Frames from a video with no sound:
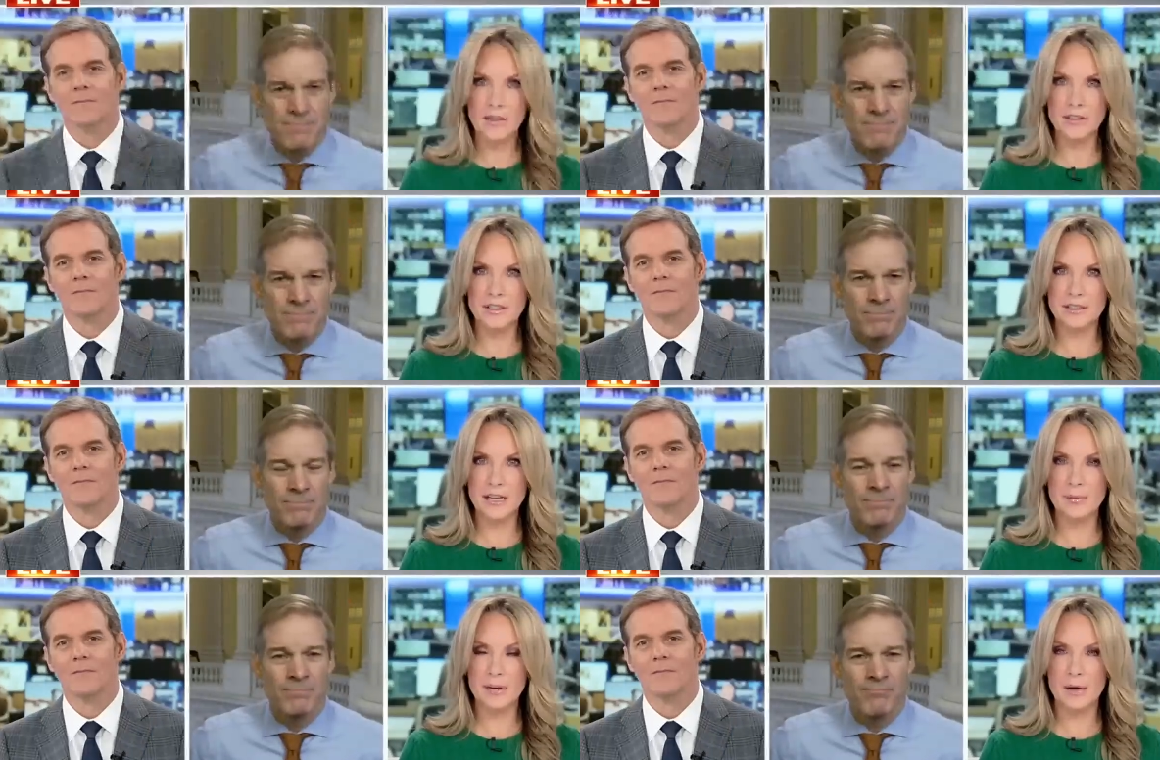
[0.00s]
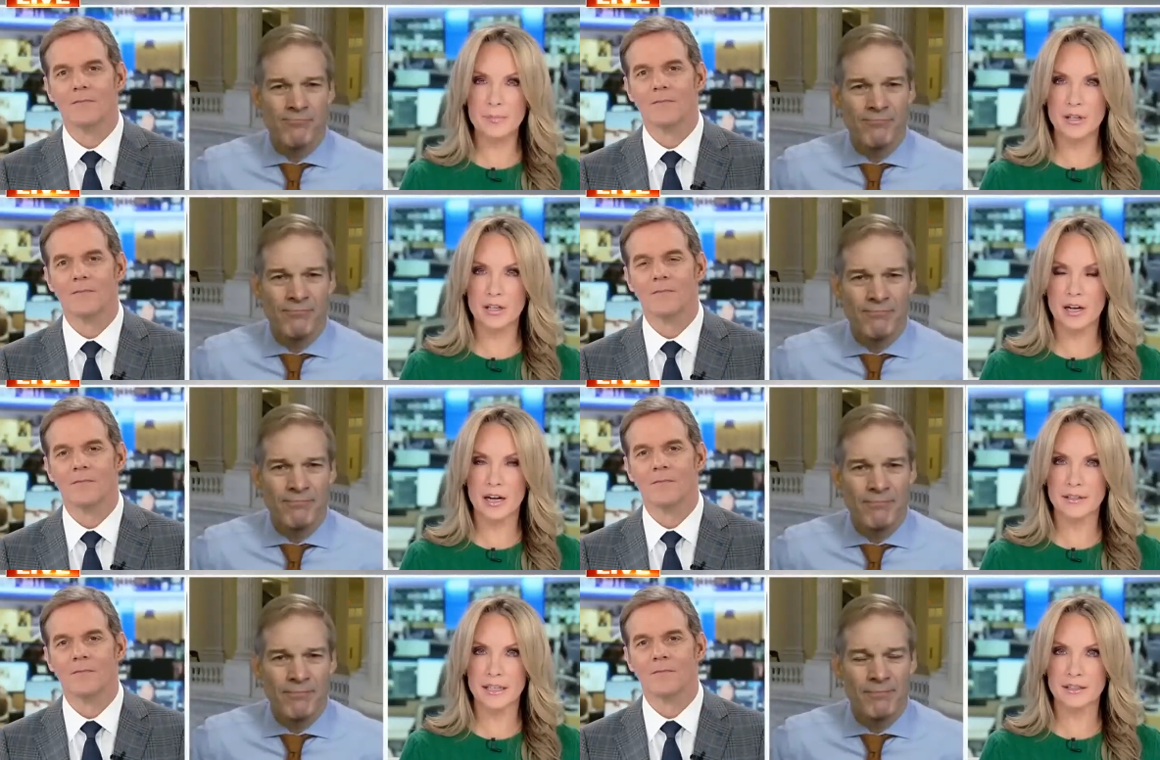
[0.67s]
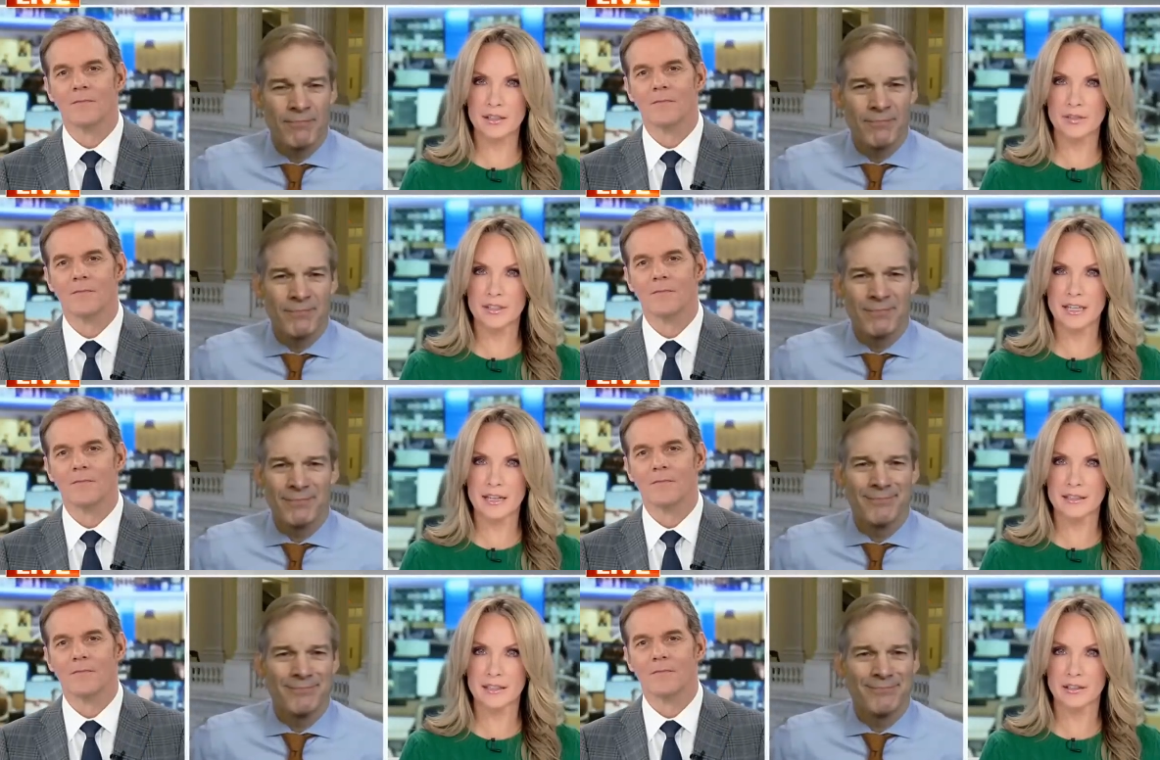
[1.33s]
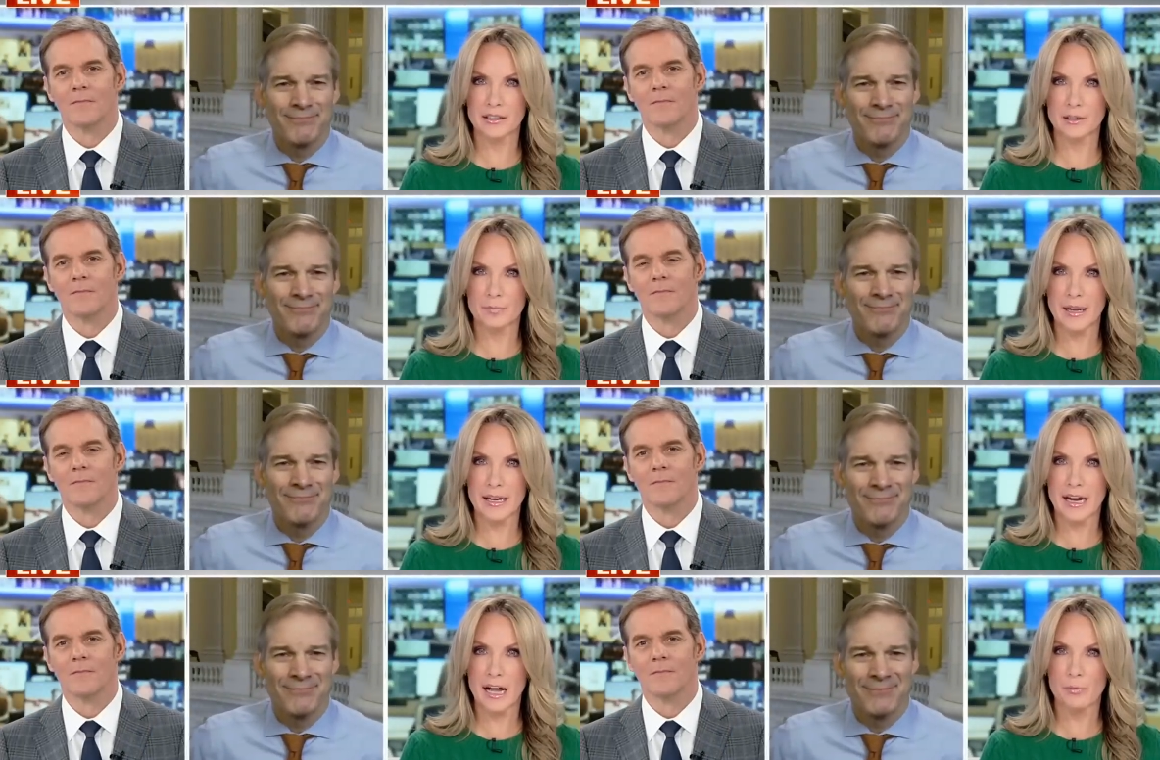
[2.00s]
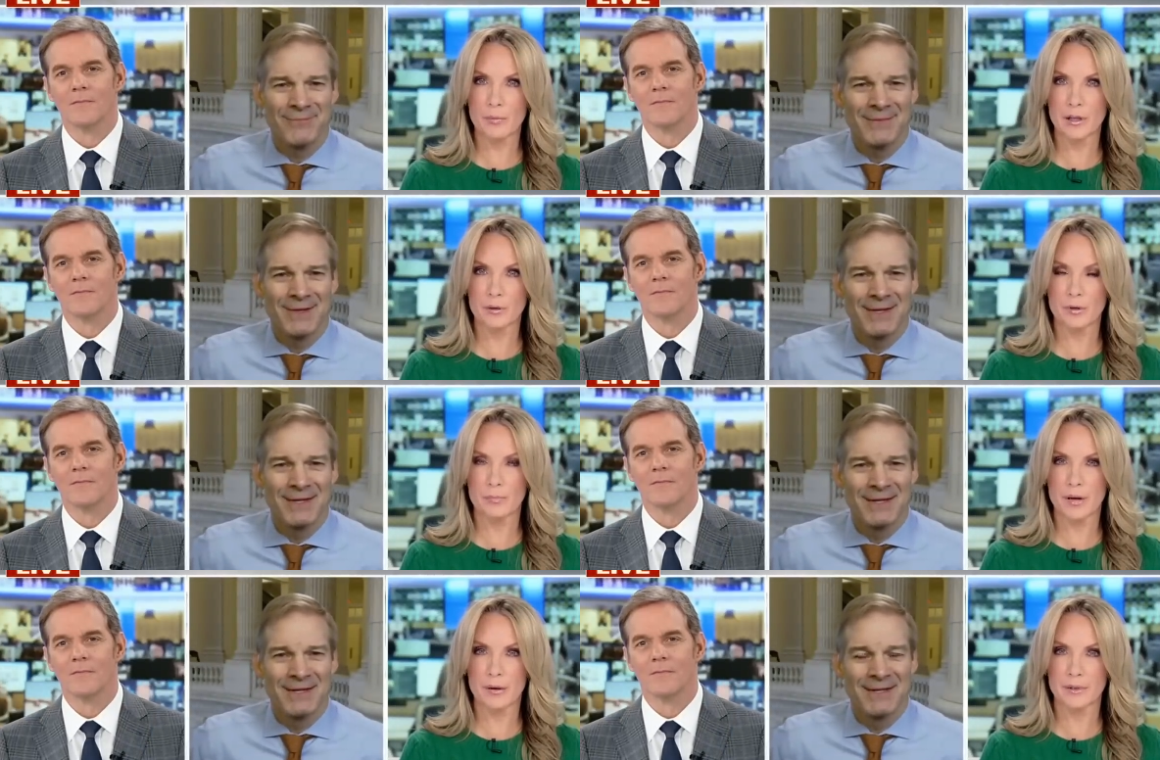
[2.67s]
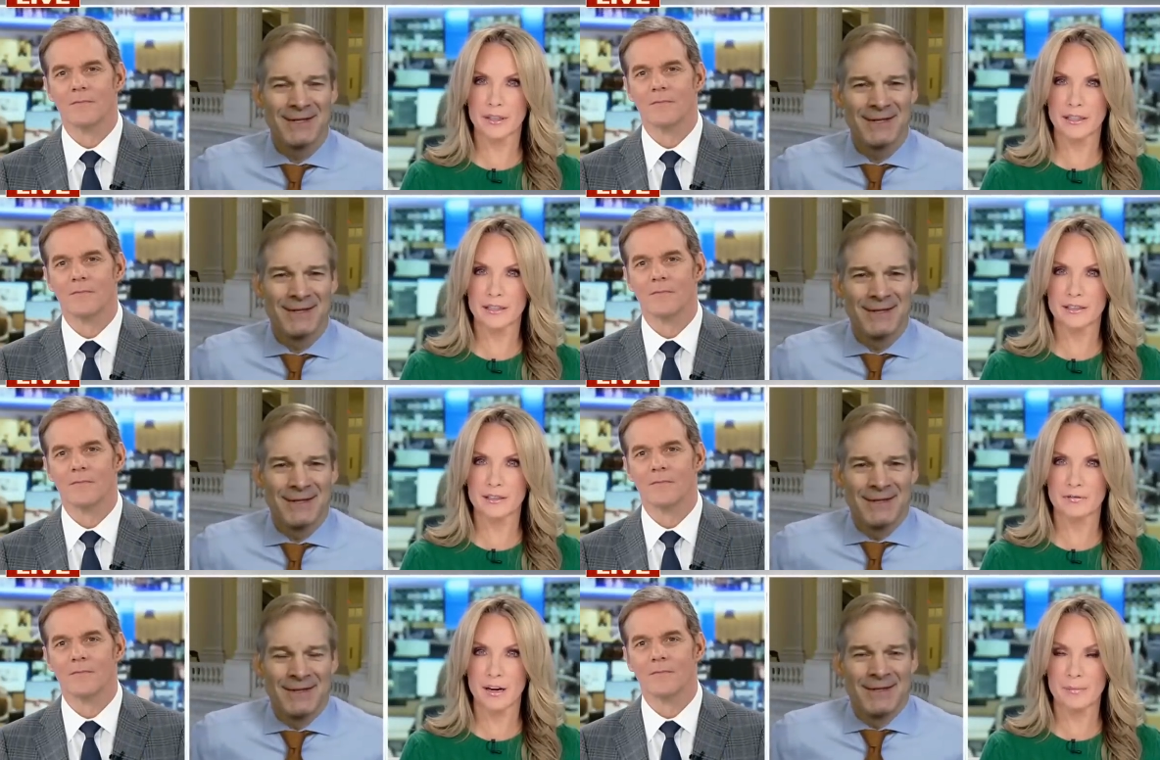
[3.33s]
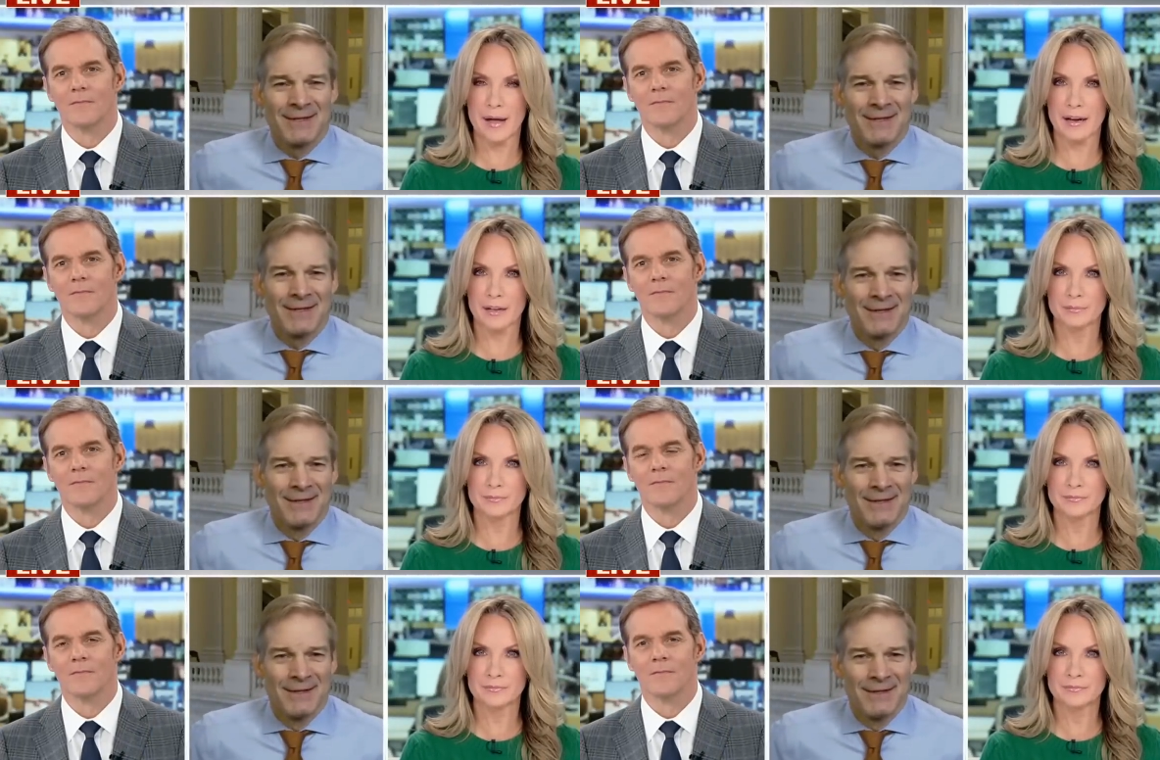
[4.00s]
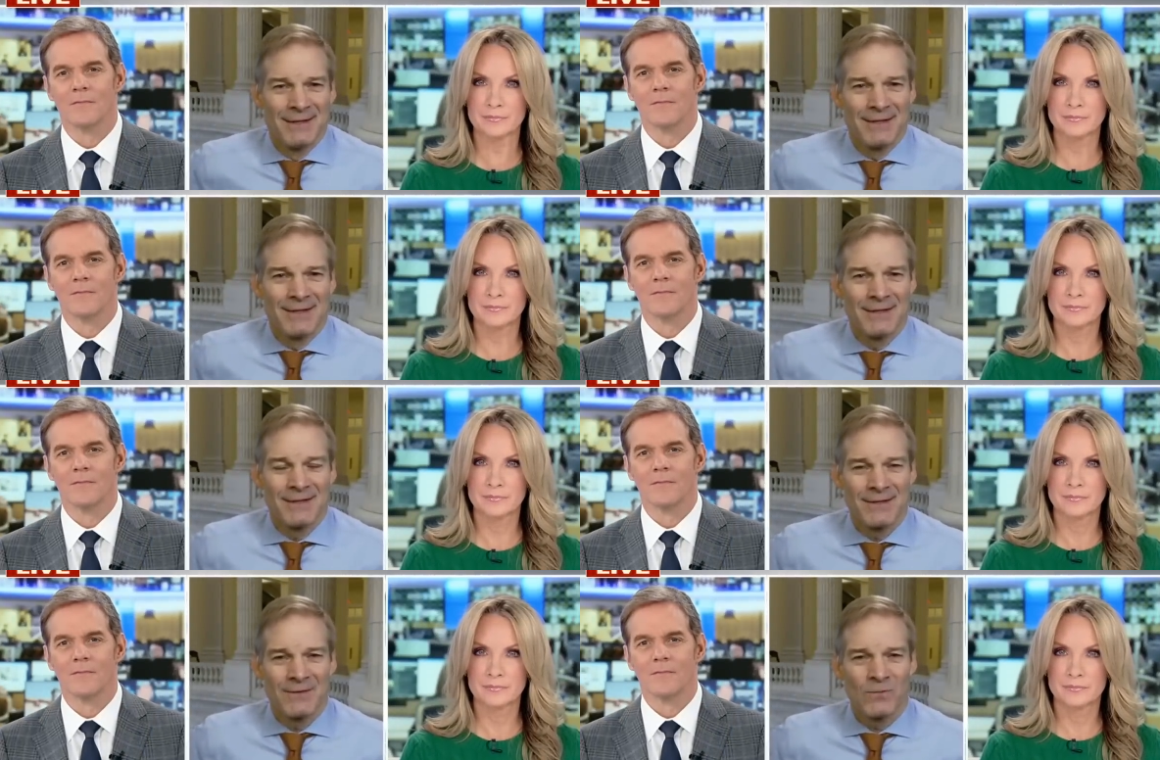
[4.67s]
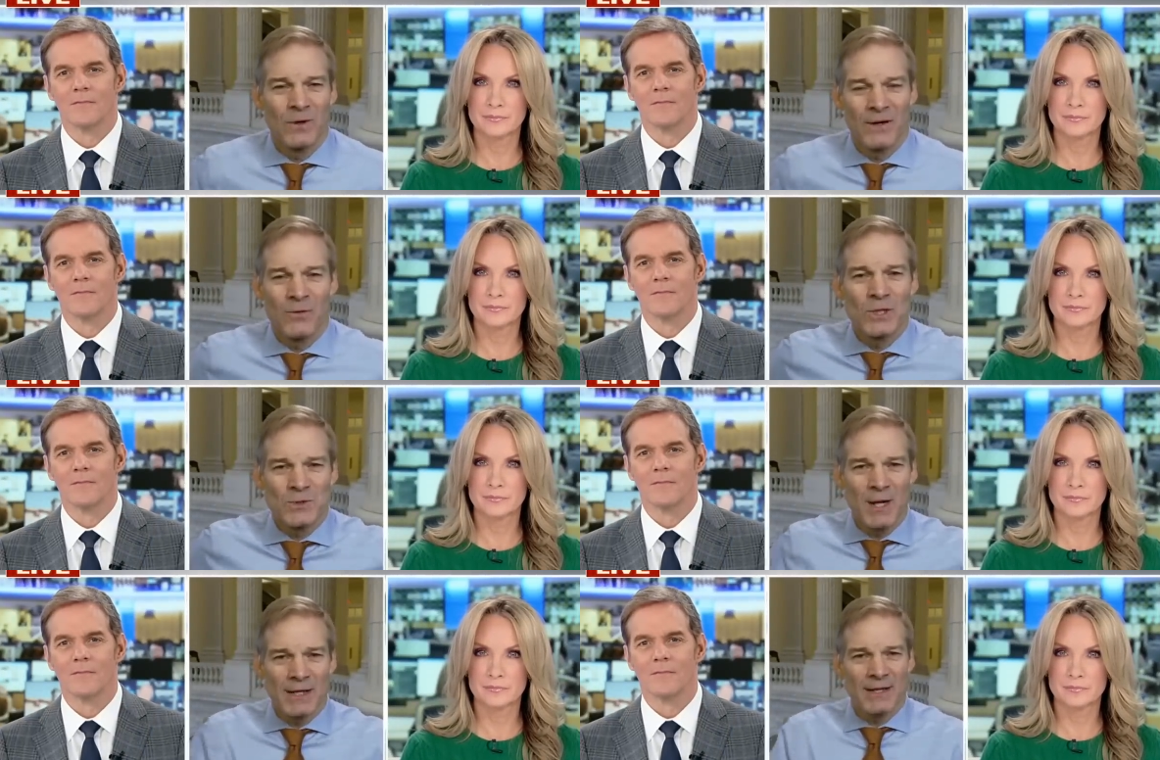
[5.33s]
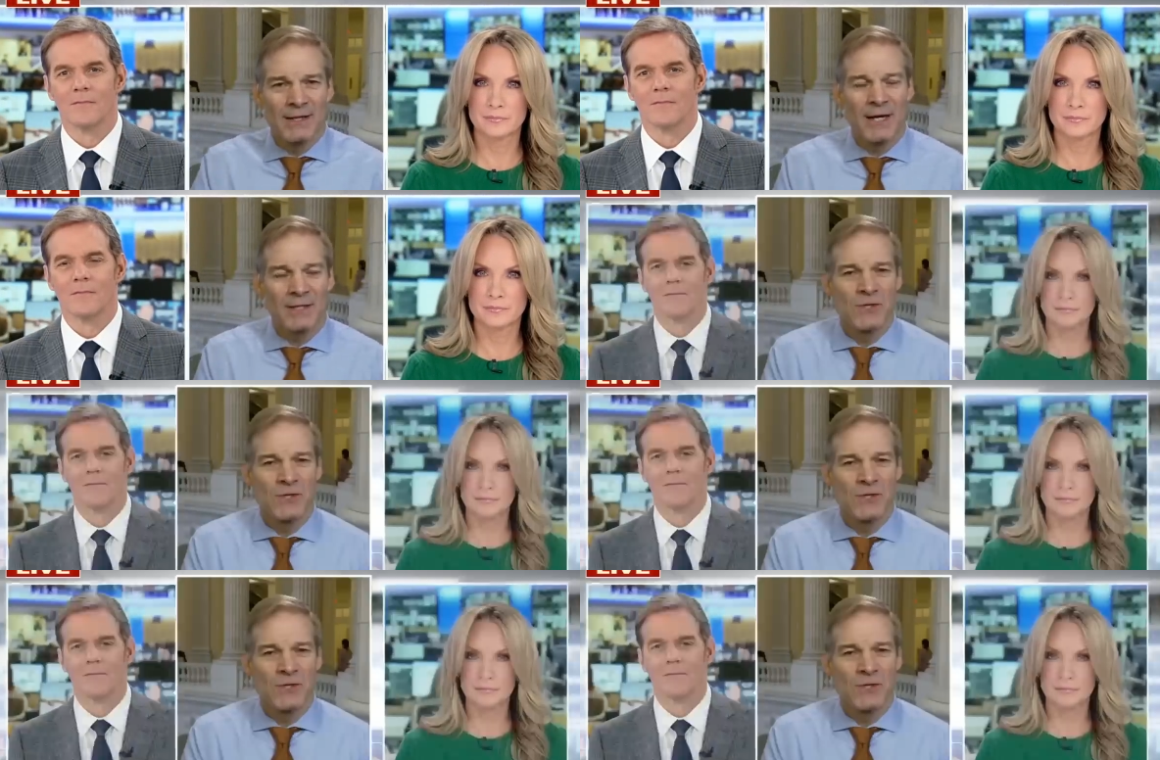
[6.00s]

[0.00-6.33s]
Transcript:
Speaker 1: And this is coming up in the context of the debt ceiling debate. How will Republicans fight back?
Speaker 2: Well, of course, we're not going to cut